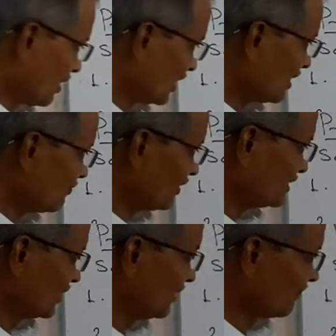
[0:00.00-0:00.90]
again we
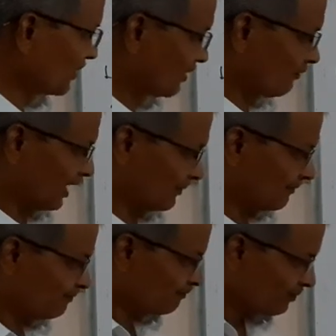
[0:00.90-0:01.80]
see 1.
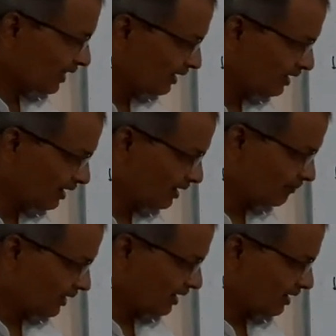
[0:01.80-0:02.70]

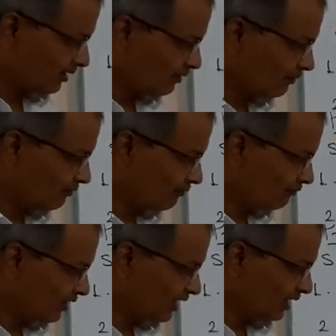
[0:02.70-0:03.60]
Here
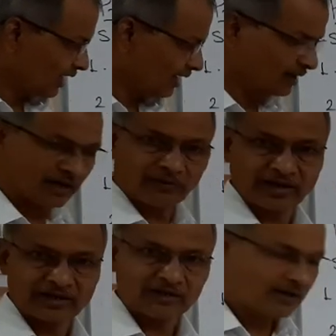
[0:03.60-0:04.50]
we can
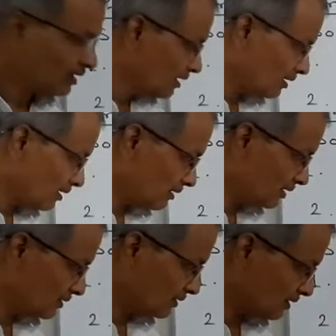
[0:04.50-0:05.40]
divide
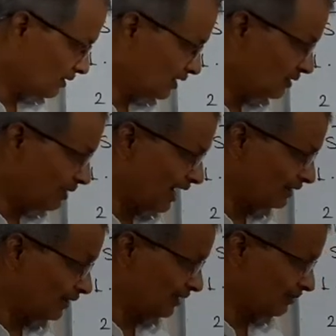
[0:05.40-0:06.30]
this by
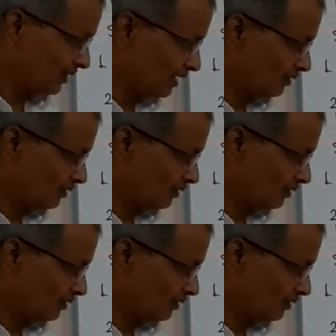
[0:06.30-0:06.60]
3.